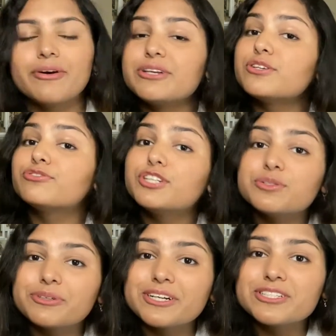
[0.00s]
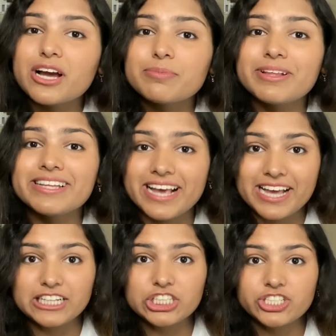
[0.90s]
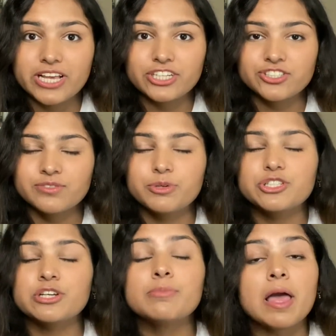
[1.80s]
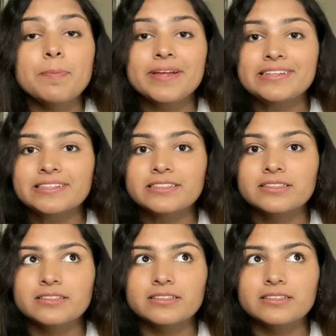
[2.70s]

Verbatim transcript: Okay, so first we're gonna talk about the English section, which in my opinion